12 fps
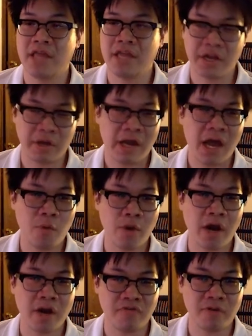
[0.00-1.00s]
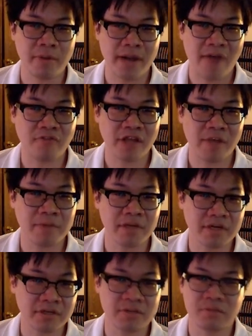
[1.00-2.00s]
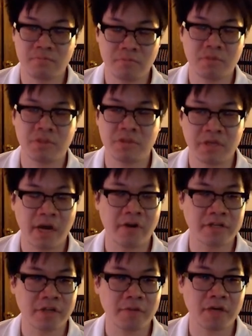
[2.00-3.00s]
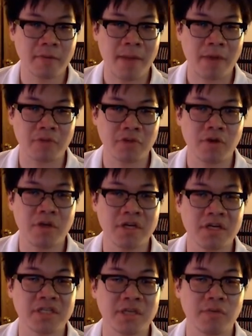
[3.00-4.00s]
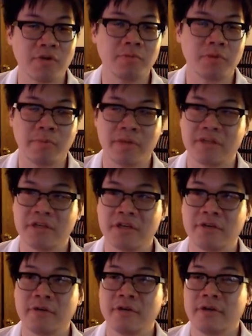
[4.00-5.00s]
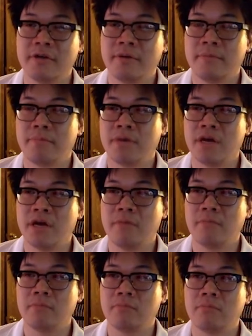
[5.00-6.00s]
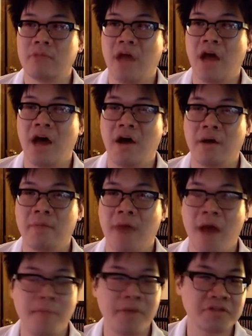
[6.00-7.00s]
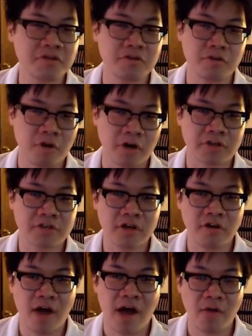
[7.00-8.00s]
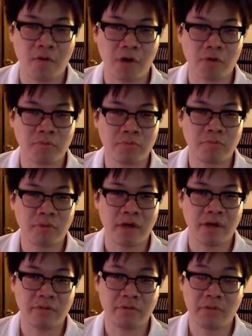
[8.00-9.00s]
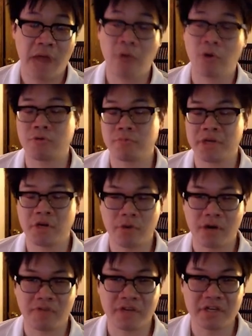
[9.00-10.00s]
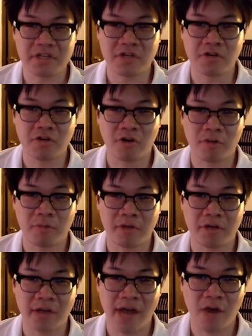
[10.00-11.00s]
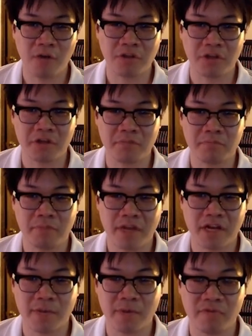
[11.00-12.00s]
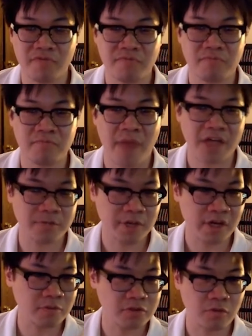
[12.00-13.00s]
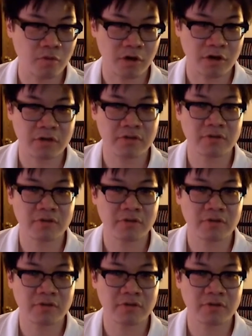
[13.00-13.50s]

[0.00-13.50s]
then it kind of went on for a bit after that because Darius kept on coming back with new ideas that we were implementing. But I'm based in New York, so I work with Mikkel whenever he's in New York. But now with the pandemic, we've actually been able to work